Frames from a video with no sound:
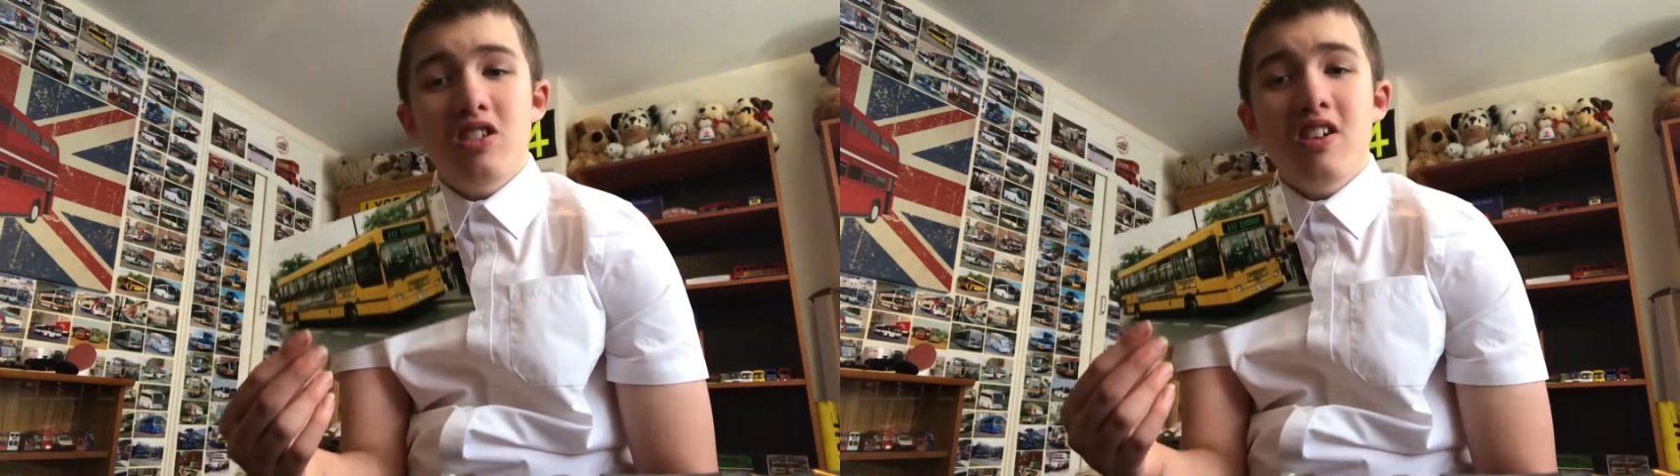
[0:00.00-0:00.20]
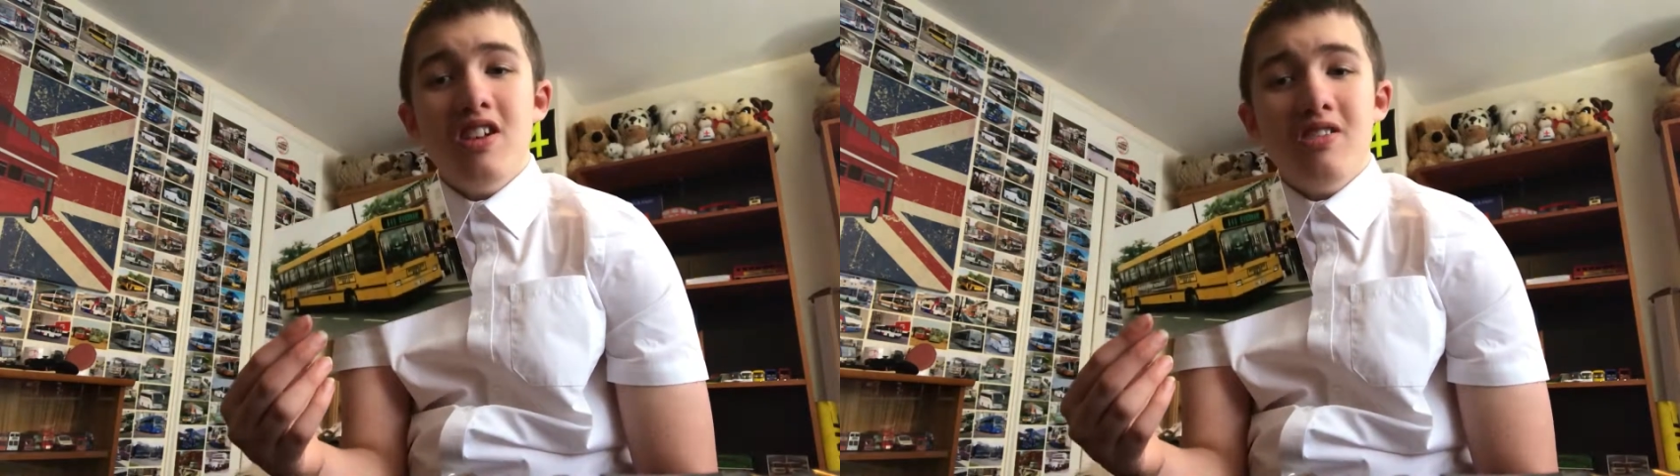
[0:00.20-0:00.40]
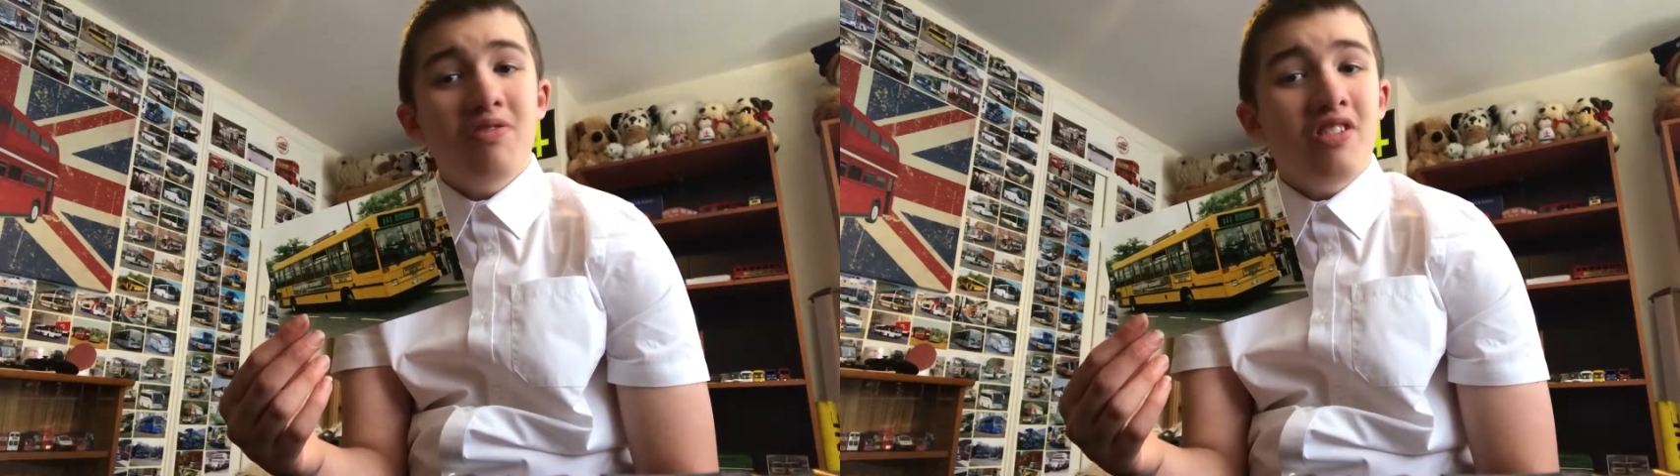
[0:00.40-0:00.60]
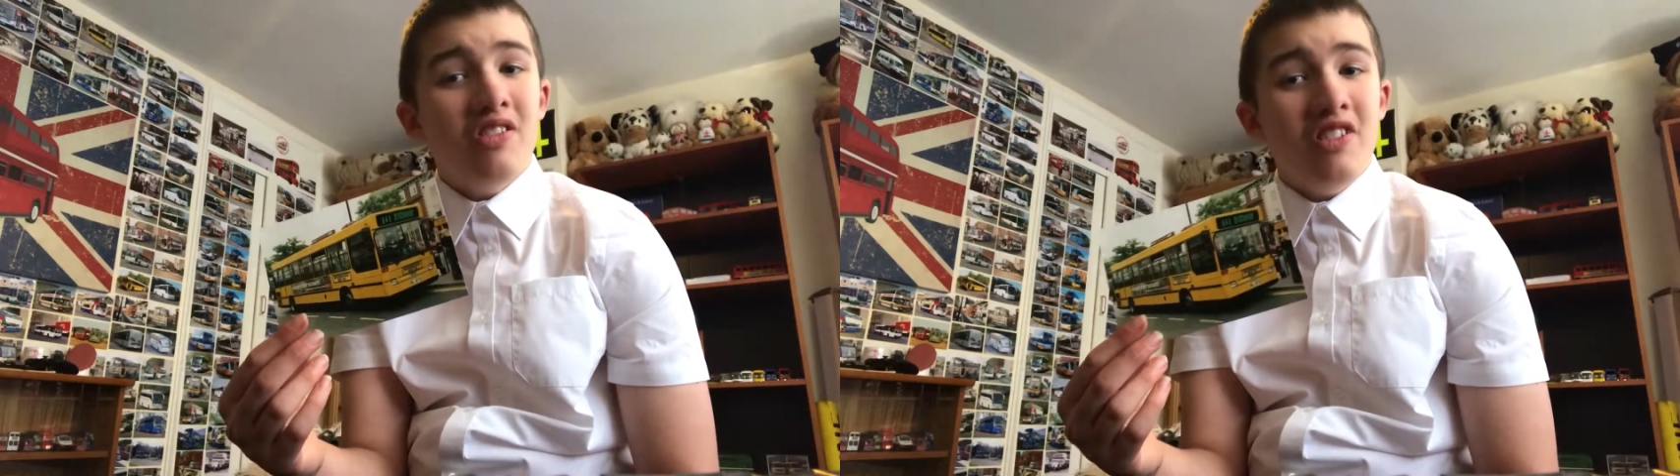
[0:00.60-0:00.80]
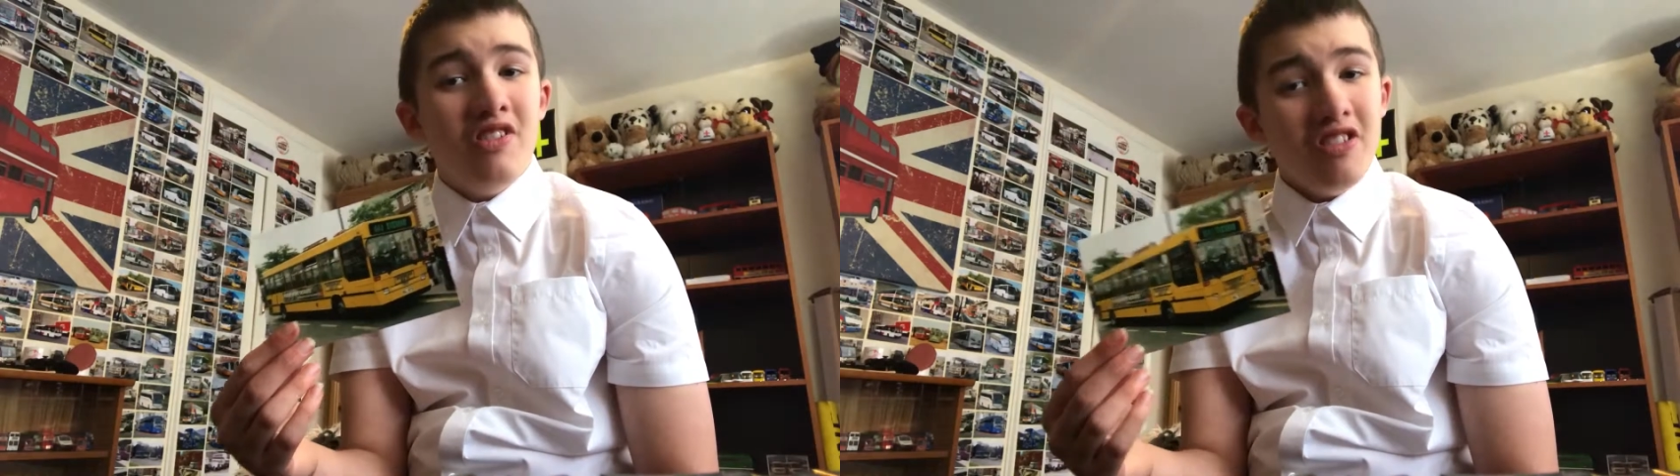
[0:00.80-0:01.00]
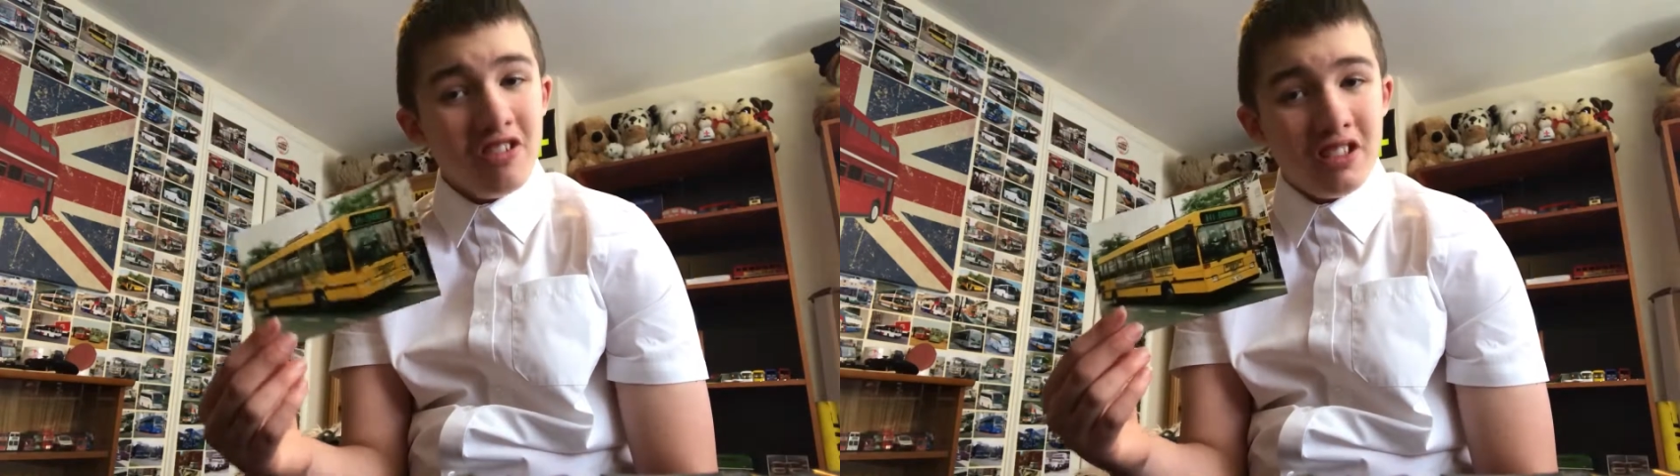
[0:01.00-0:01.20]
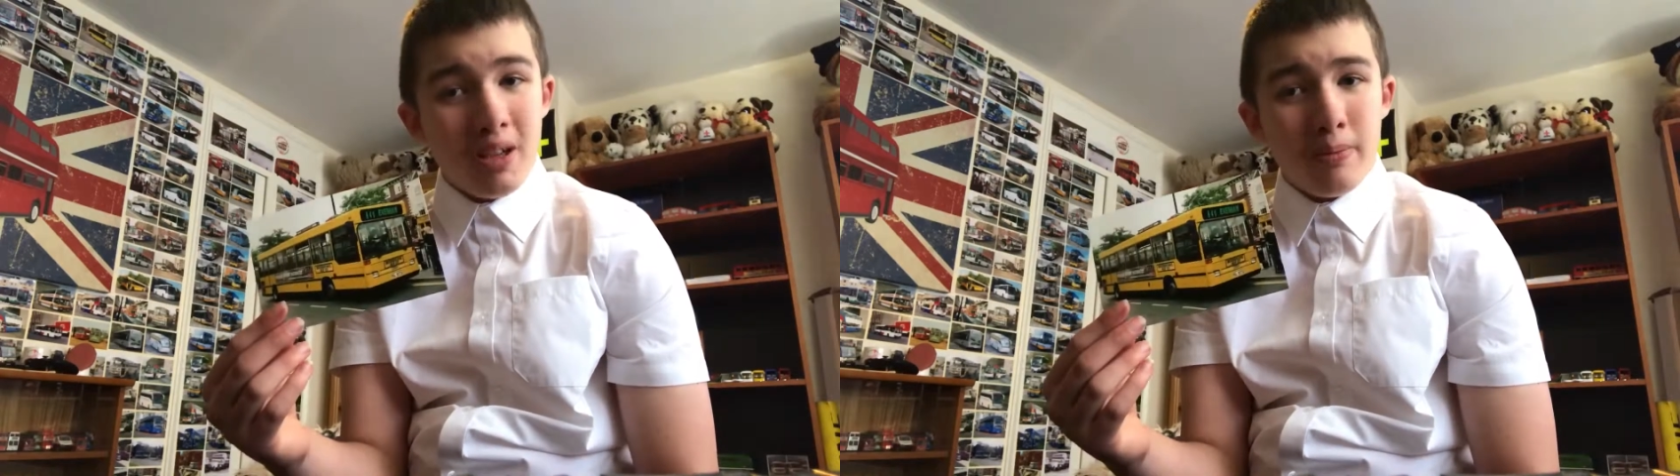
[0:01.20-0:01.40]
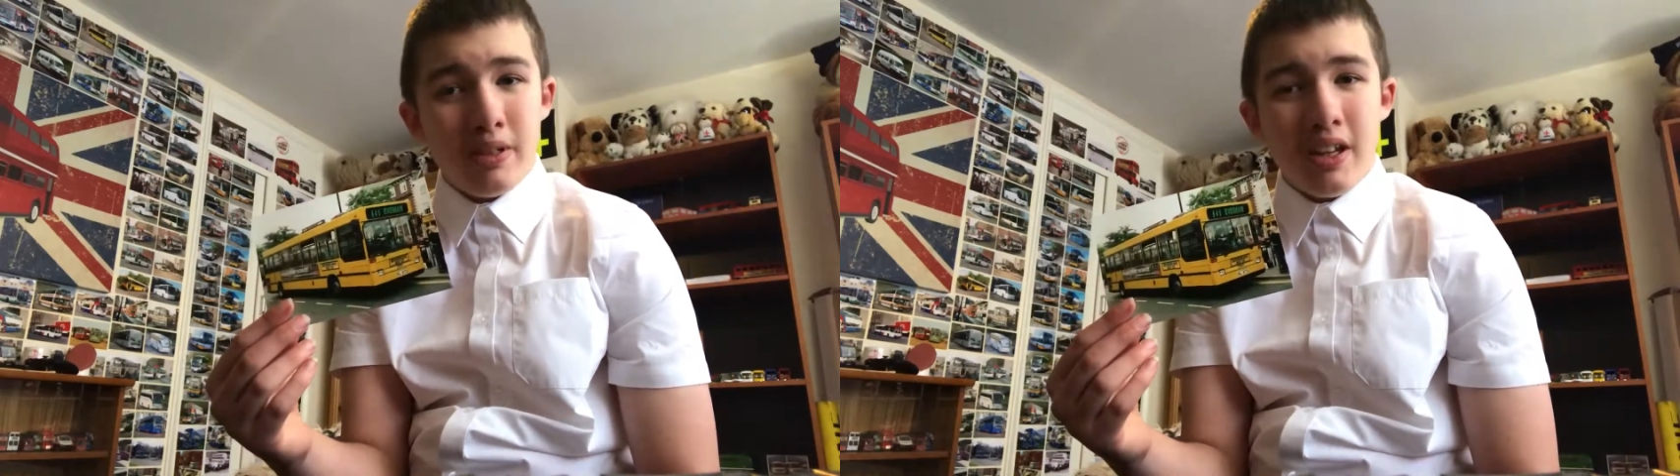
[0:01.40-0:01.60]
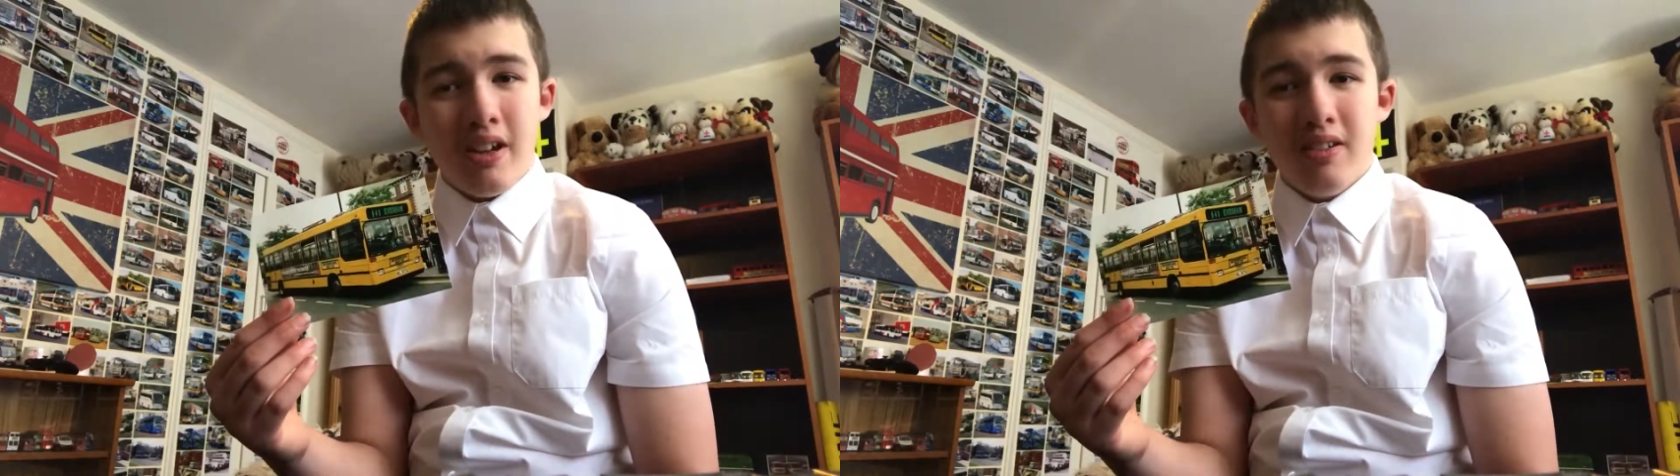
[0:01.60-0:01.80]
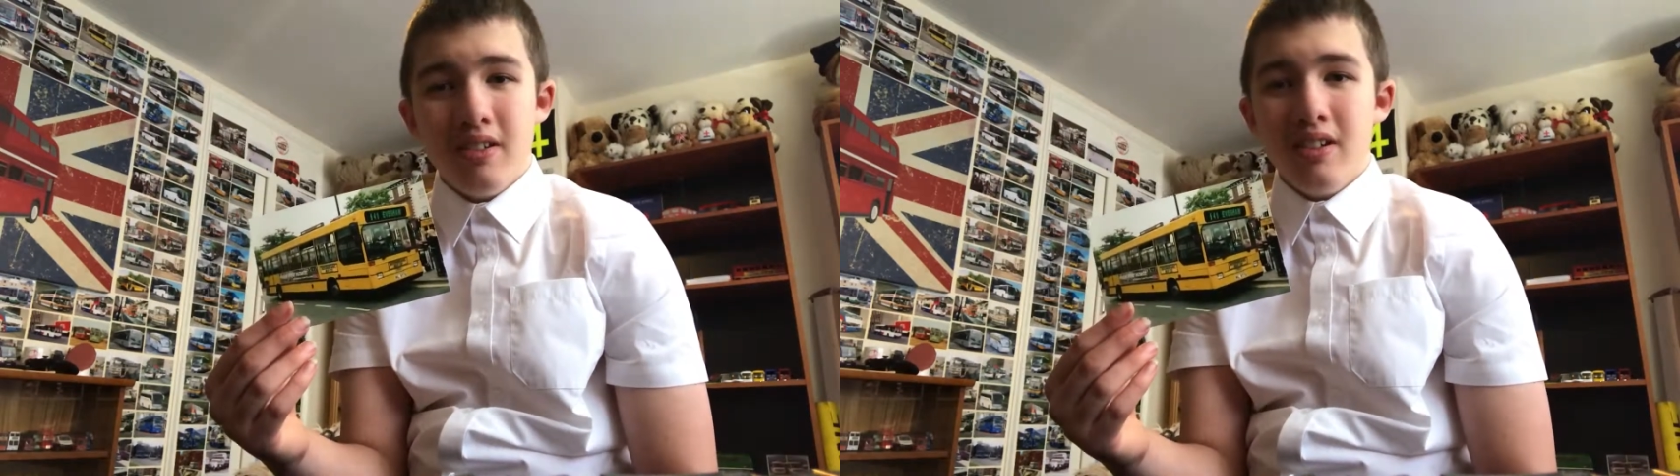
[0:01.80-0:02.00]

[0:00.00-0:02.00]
254 subs now.